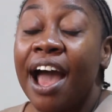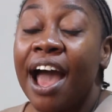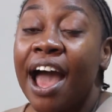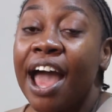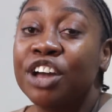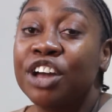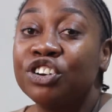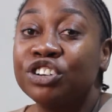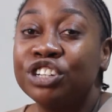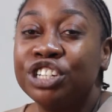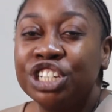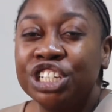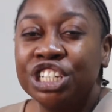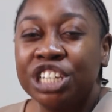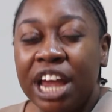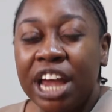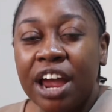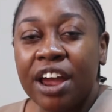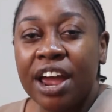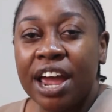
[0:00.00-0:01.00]
I could
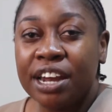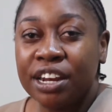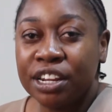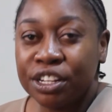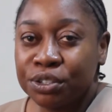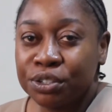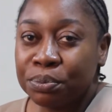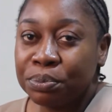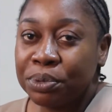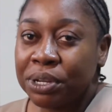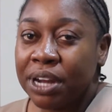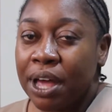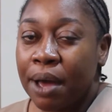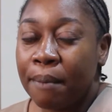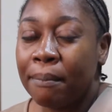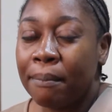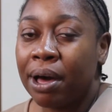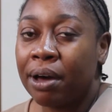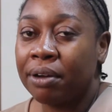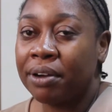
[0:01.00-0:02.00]
share a little bit
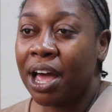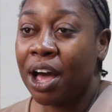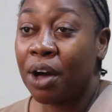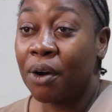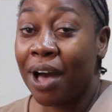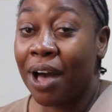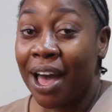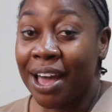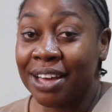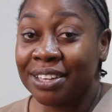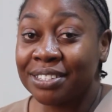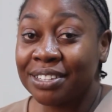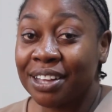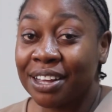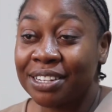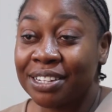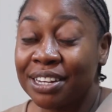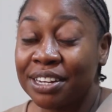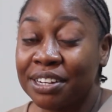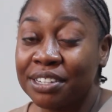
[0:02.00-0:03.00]
about how I
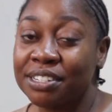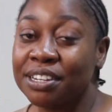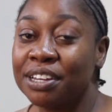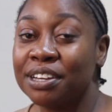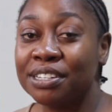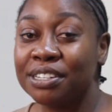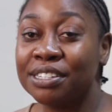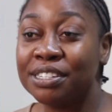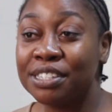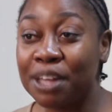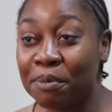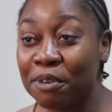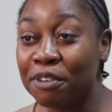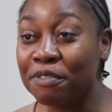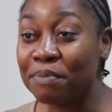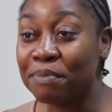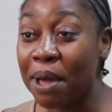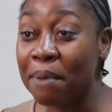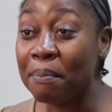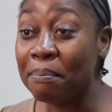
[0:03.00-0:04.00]
started some
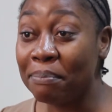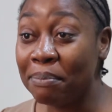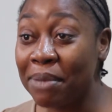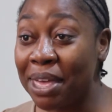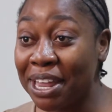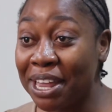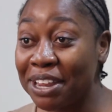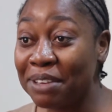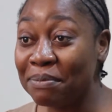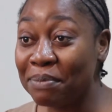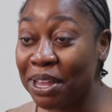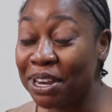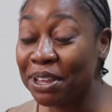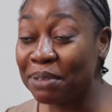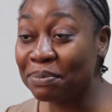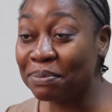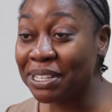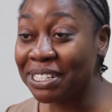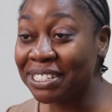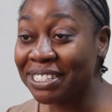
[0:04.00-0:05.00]
of my many, many
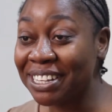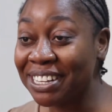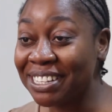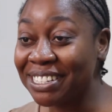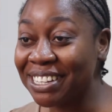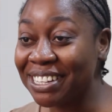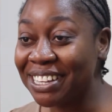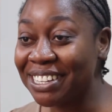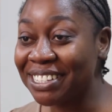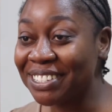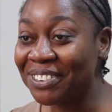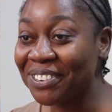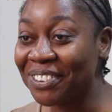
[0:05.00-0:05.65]
businesses.